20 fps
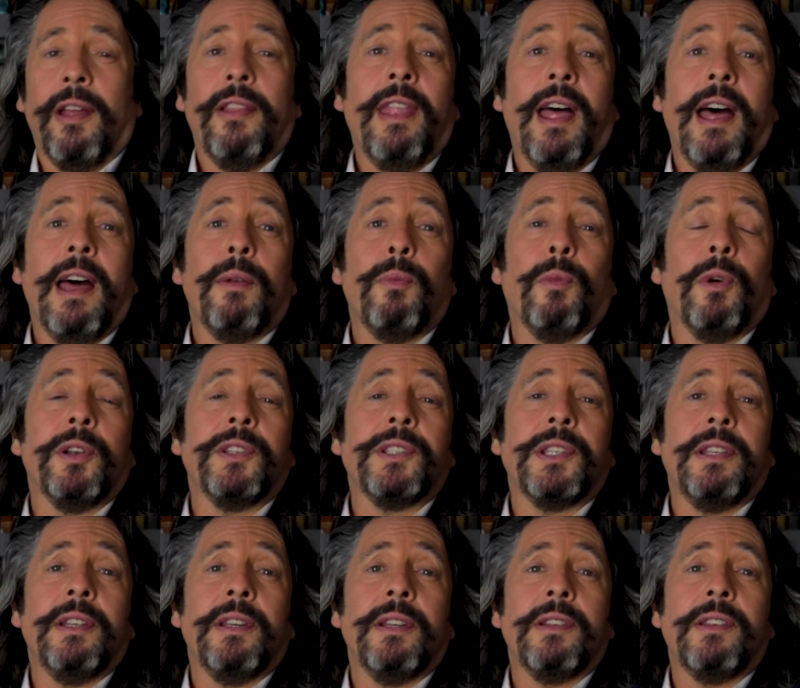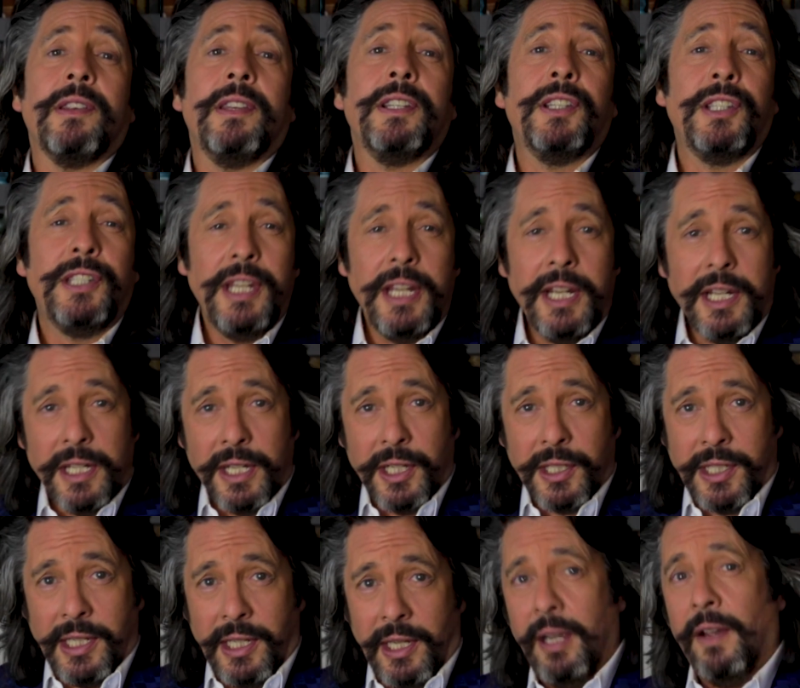and that was that the
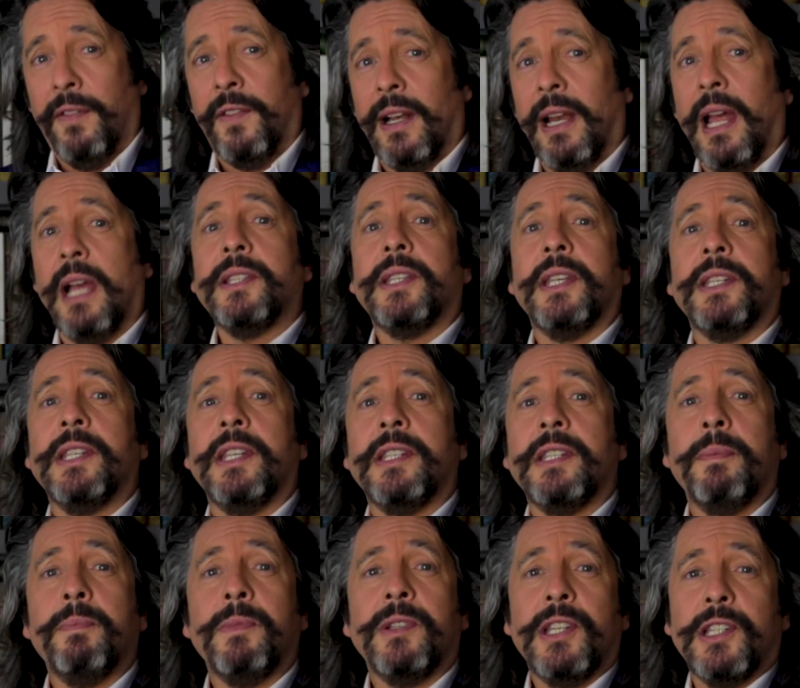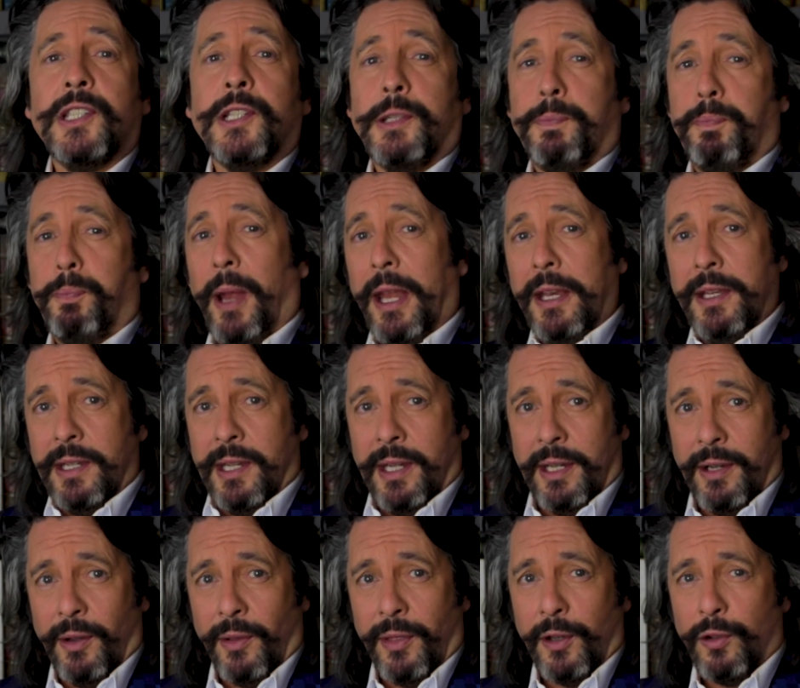dignity of classicism
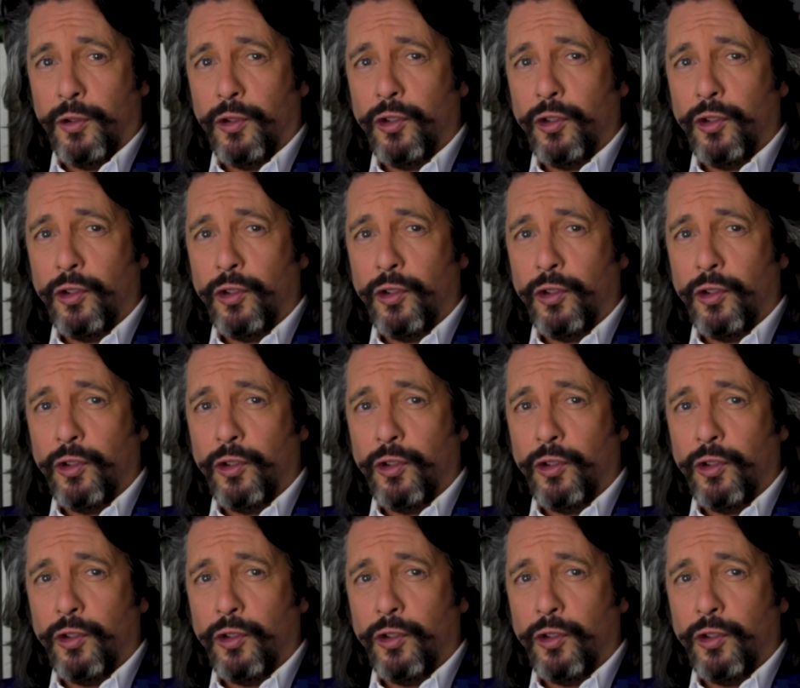depended on the